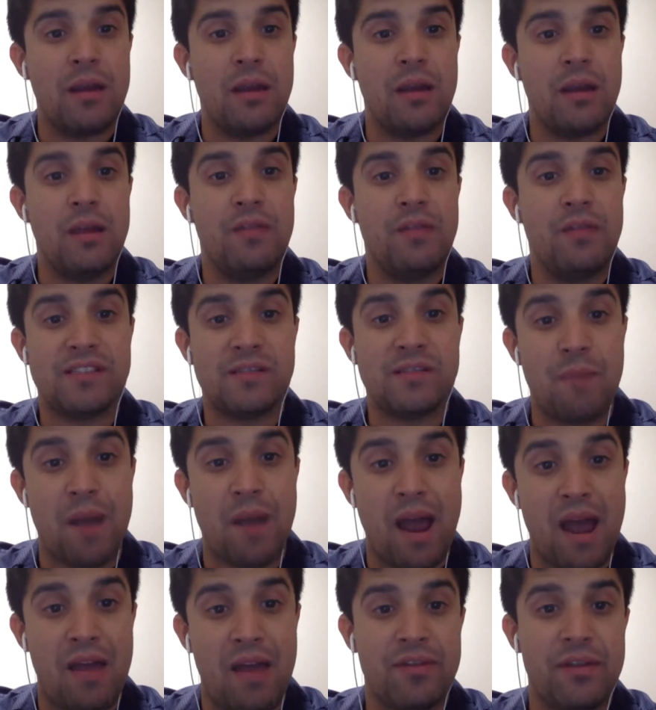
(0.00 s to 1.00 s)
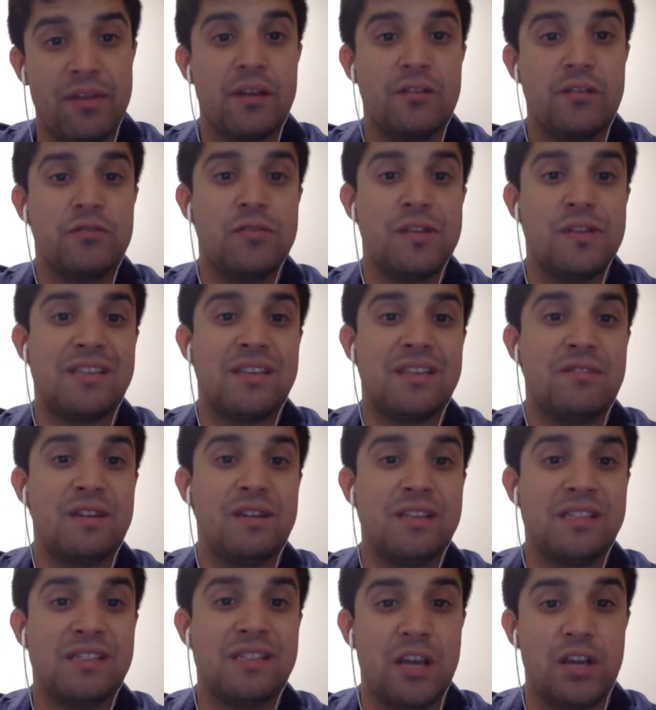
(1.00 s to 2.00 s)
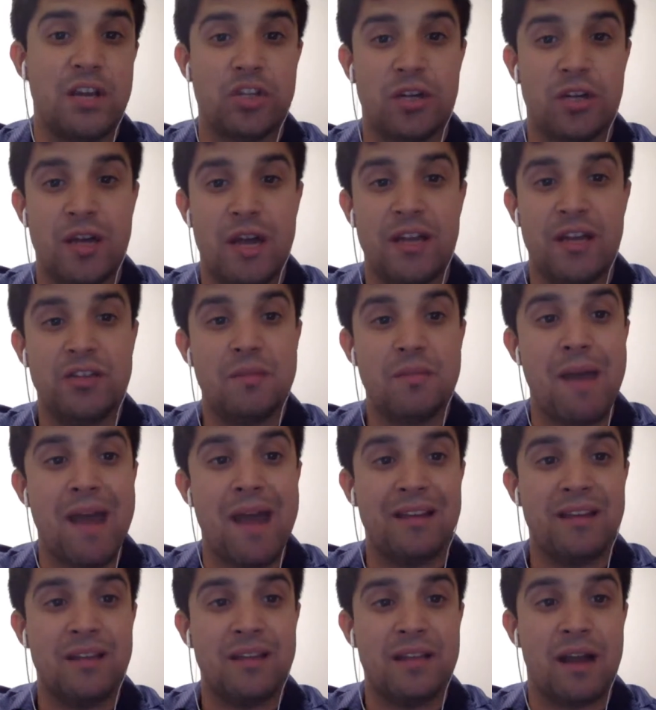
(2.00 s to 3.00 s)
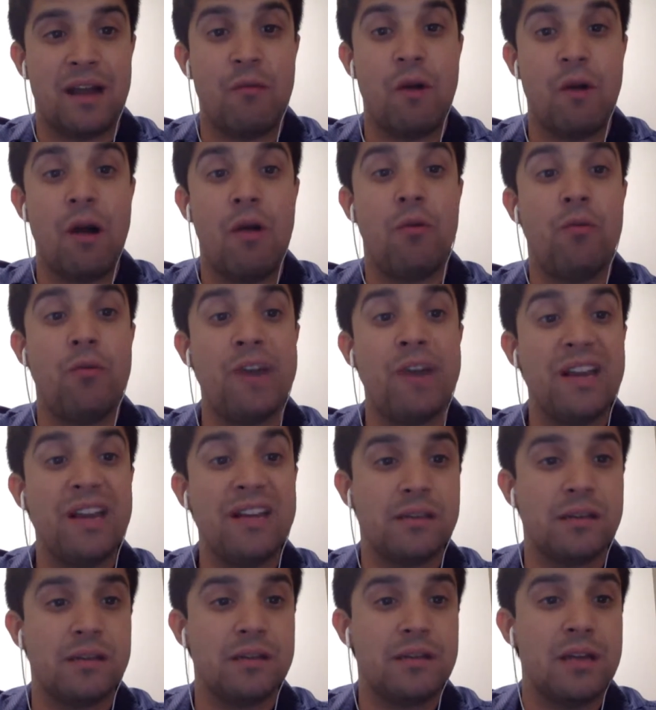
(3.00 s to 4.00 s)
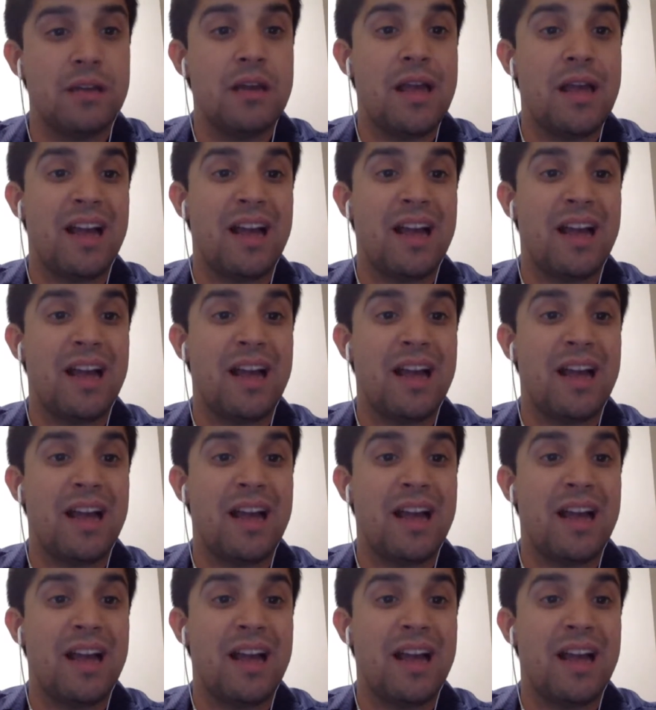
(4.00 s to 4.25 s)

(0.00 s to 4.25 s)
in this path to the civilization and demanded a well-reasoned